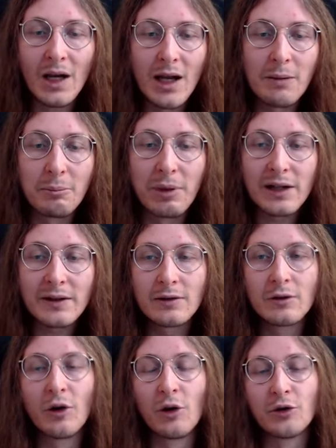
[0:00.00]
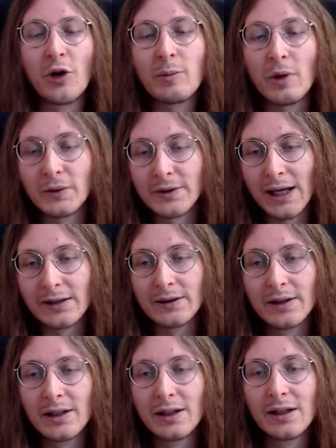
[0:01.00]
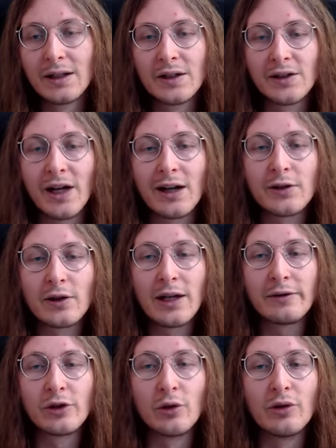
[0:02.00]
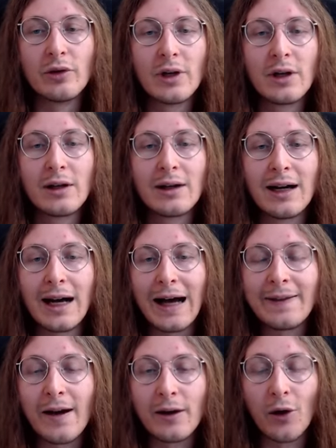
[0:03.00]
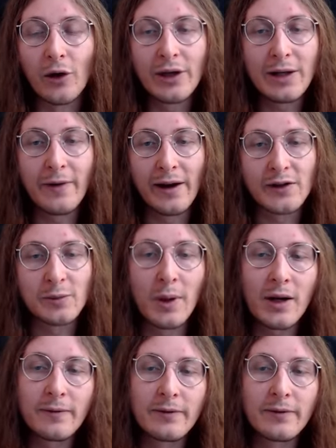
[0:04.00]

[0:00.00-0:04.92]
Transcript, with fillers: But on top of that, she also gives you attack or defense buff